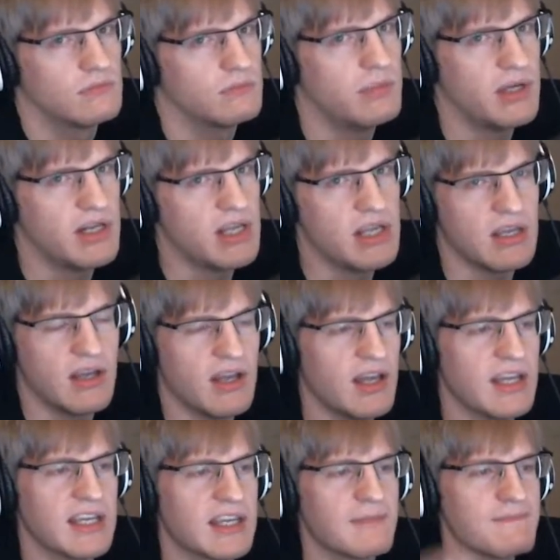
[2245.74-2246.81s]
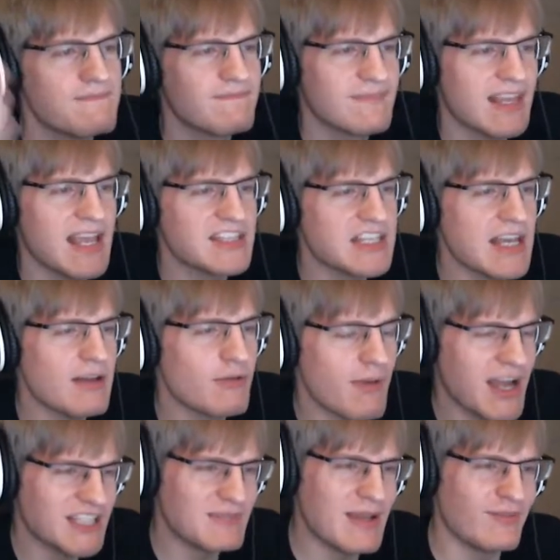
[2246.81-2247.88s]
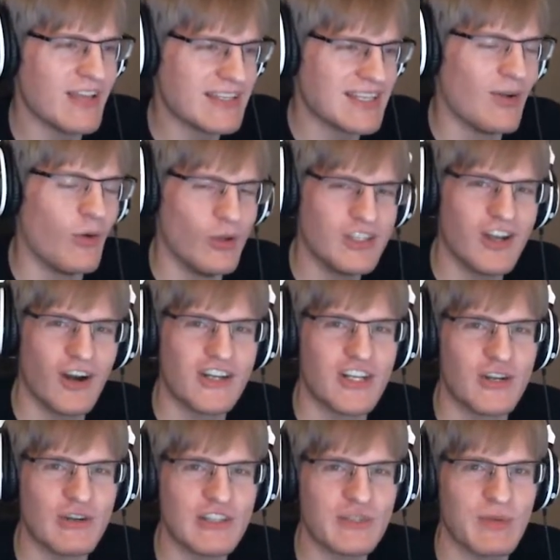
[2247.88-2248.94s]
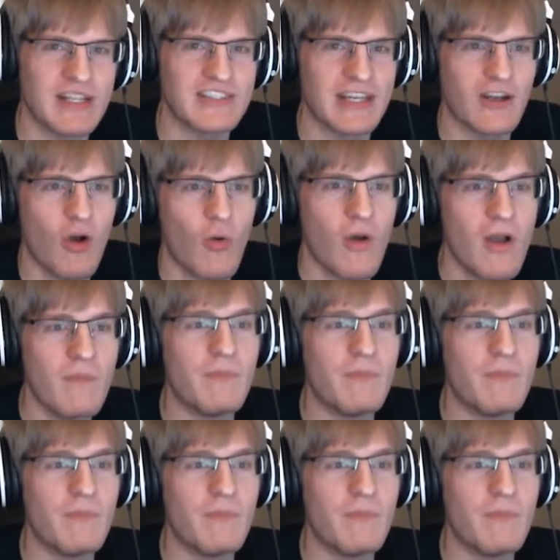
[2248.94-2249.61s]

Buddy, like, it reminds me of like the old cartoons when it's like, oh,